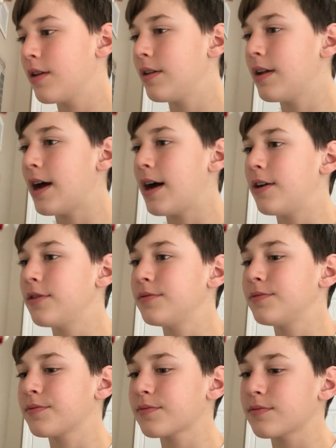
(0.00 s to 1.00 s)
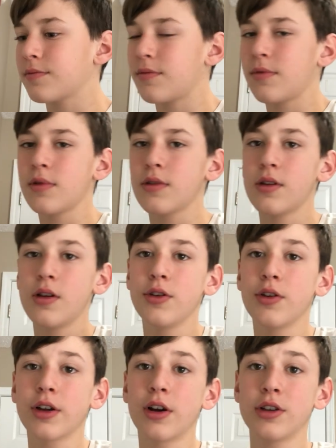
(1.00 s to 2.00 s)
Now,
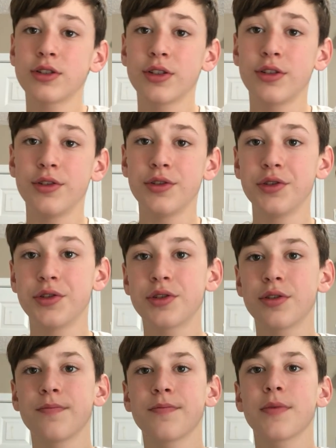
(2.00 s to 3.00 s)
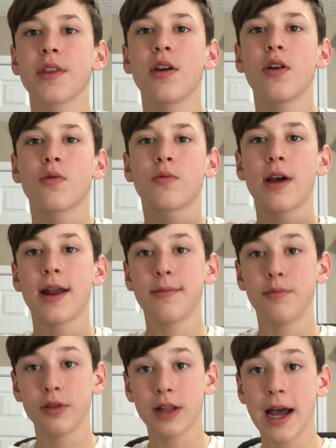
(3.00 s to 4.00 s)
you can also use red
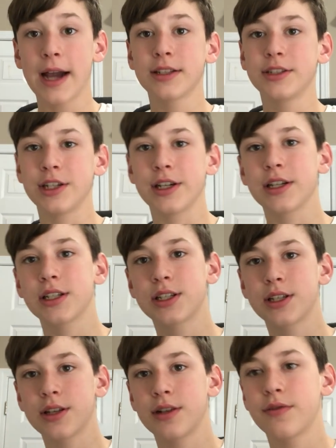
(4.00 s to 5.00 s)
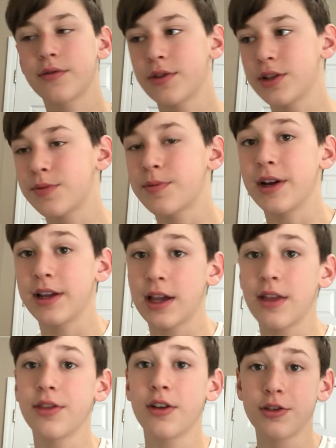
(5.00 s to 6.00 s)
and black jigs for the spring,
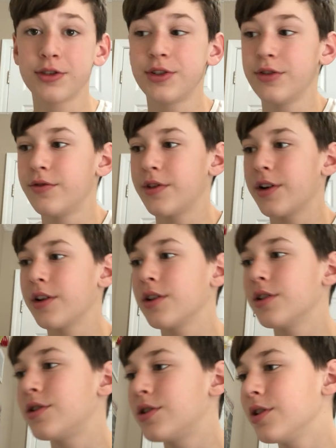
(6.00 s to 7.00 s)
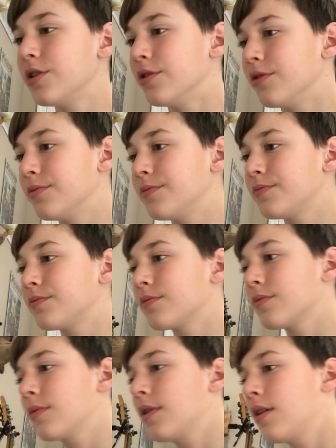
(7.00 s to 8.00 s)
and those do very good too.
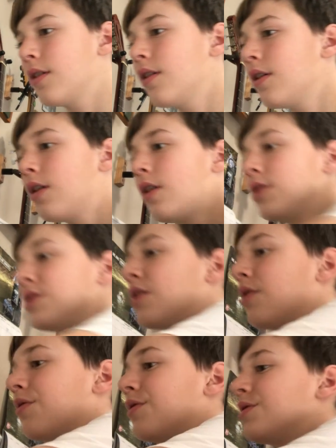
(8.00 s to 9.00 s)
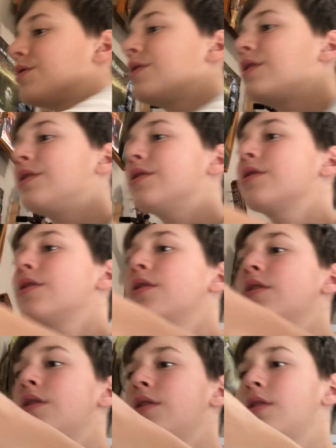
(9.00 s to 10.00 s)
Also, there's these
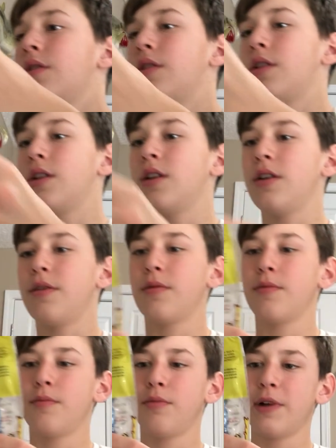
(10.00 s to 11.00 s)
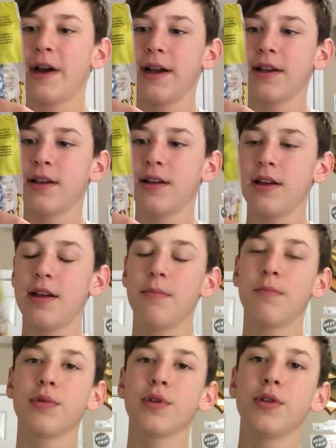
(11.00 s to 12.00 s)
black
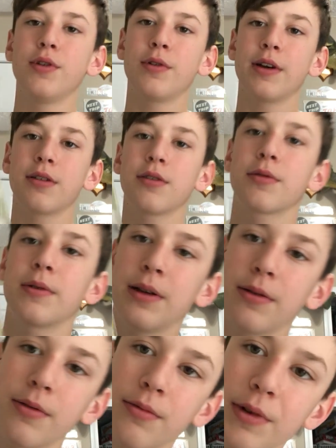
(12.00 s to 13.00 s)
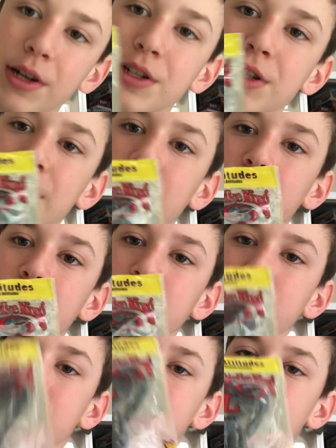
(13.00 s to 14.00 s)
and blue and green Rage
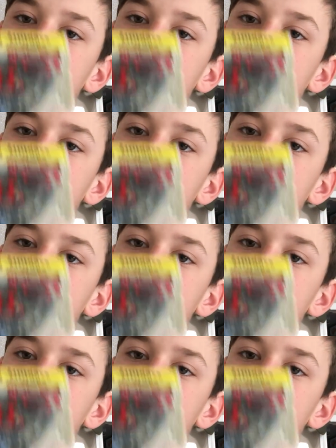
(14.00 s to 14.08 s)
Tails.